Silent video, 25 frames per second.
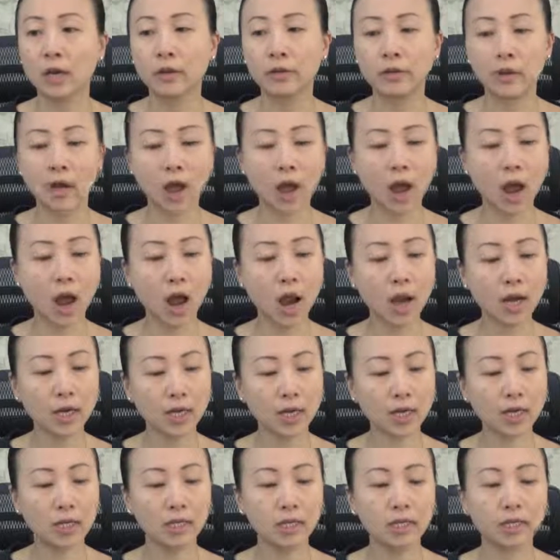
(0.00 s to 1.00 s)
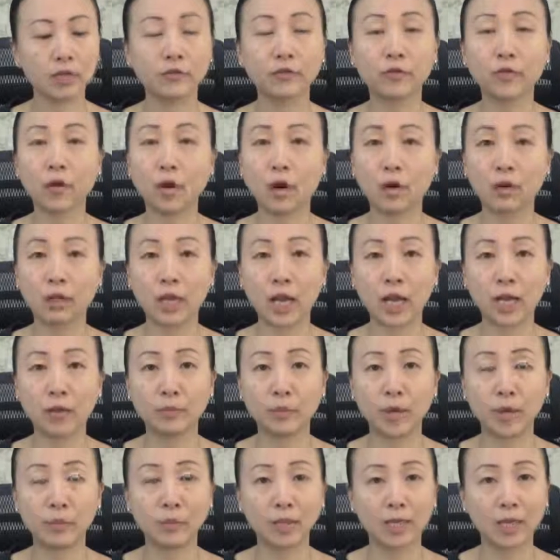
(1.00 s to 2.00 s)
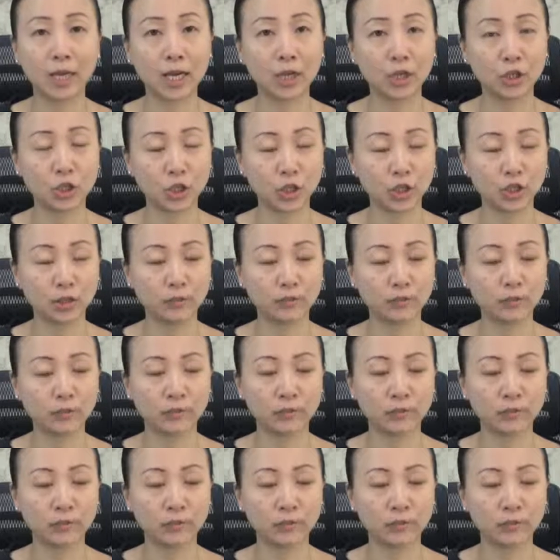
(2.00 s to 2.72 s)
the highlights for online publication.